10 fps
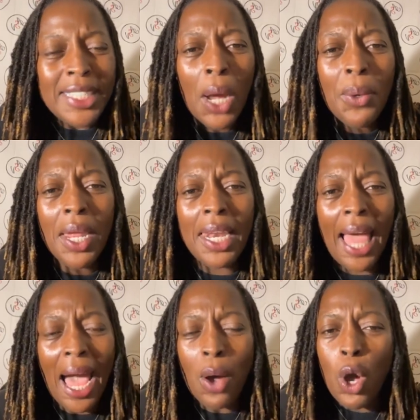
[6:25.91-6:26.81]
Don't
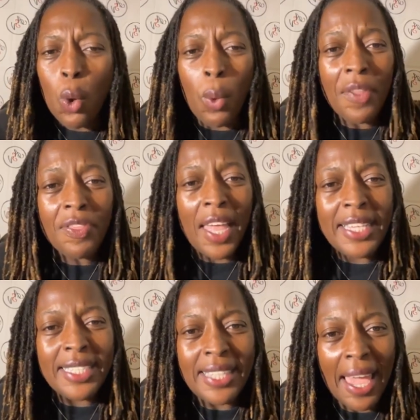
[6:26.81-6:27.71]
allow what
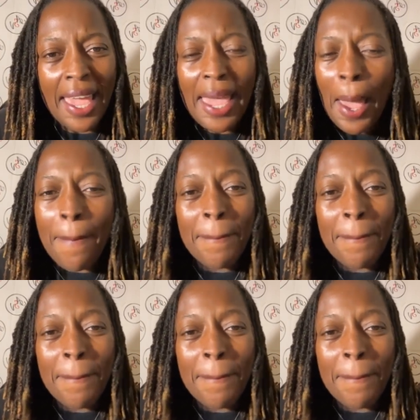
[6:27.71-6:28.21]
they say